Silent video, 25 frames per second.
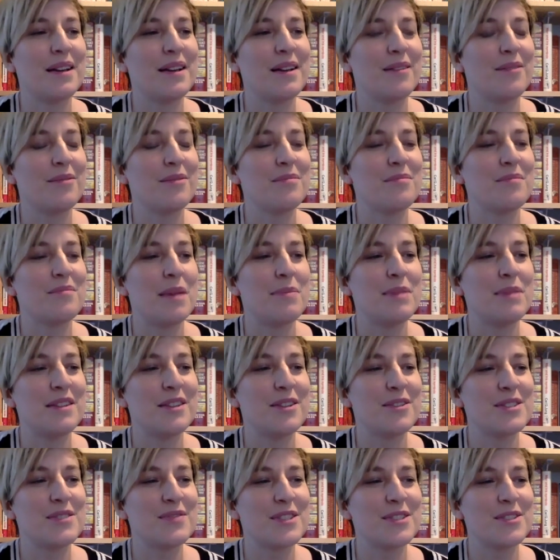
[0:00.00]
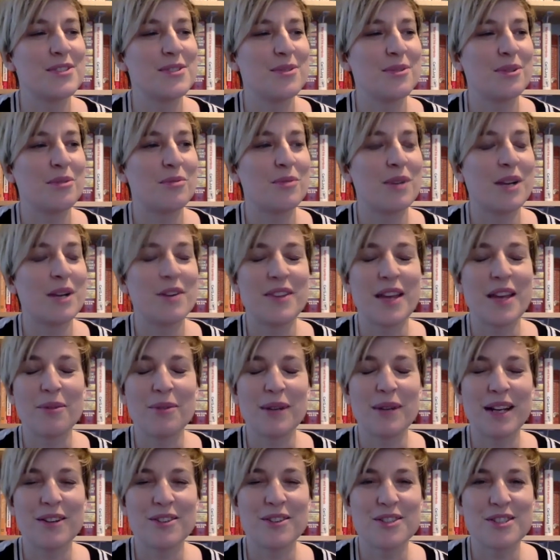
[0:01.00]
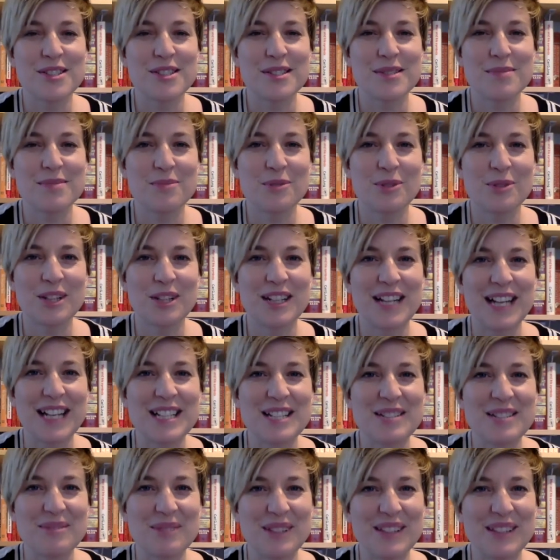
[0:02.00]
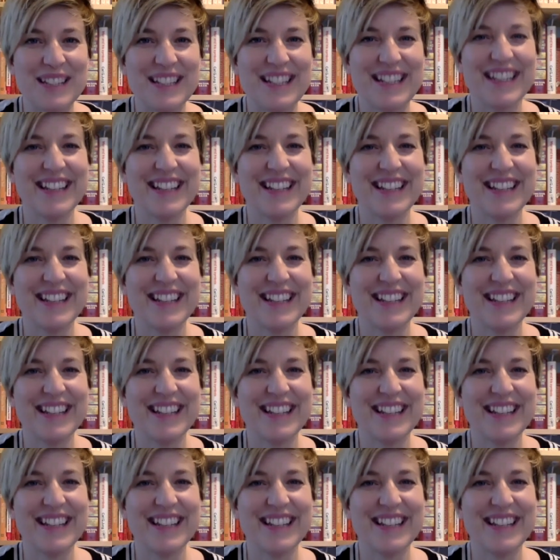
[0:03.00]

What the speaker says: maybe those of us who are reared that way are just more connected with it.